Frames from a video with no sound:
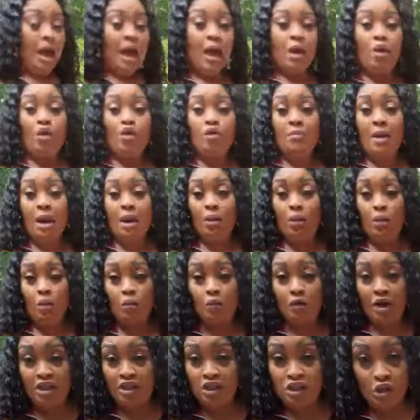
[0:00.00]
I own my
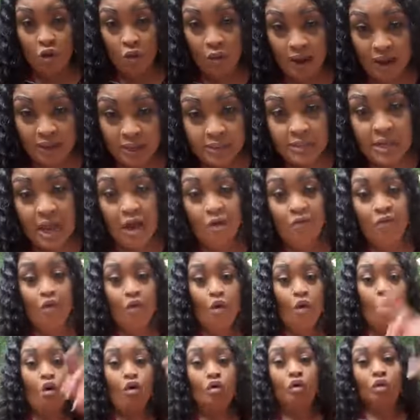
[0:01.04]
own restaurant. I've
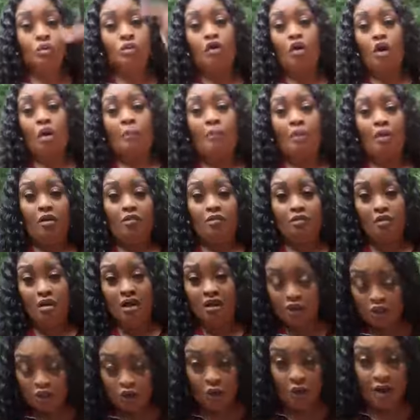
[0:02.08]
owned a couple of
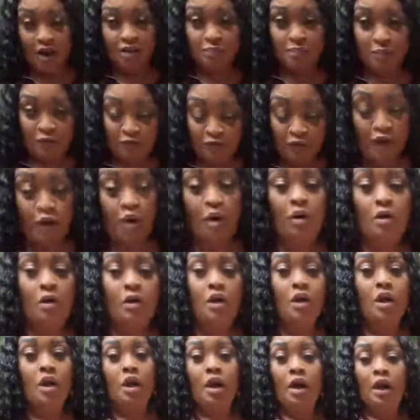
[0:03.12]
restaurants before,
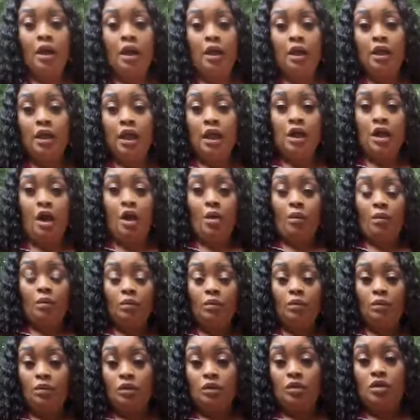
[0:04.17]
you know.
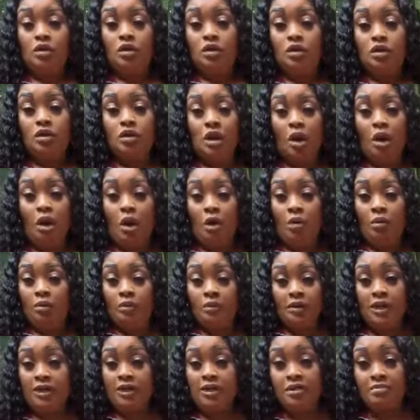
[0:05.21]
So
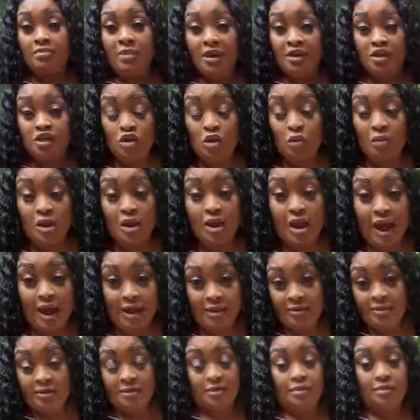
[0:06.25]
this is my story,
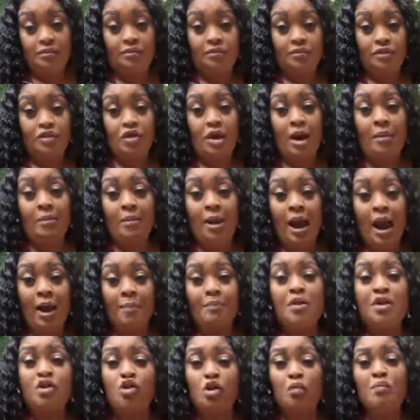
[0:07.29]
guys. So I'm
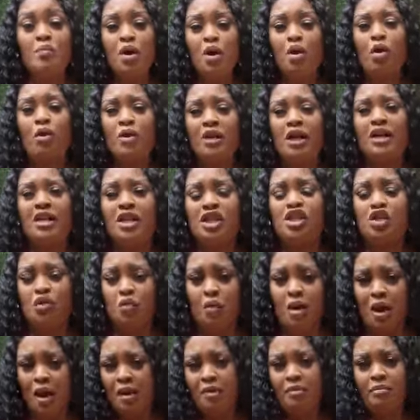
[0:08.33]
happy to be under this
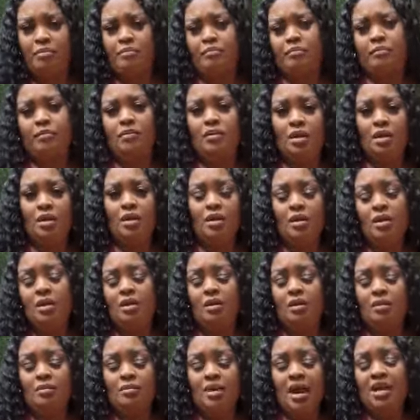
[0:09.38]
rain.
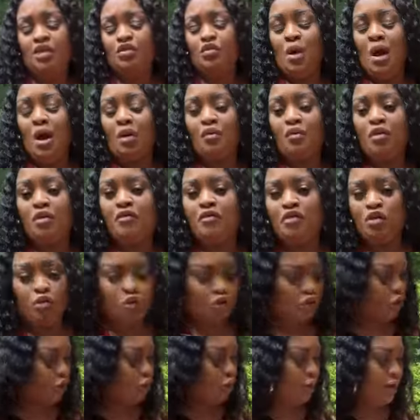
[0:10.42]
That's why I
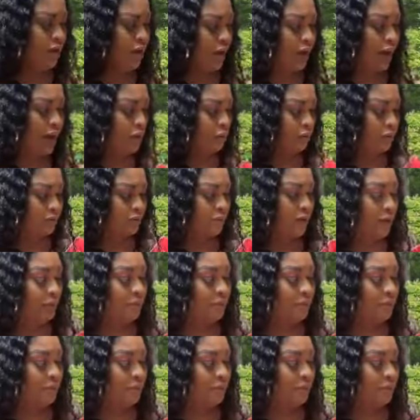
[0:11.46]
refuse to go in the house.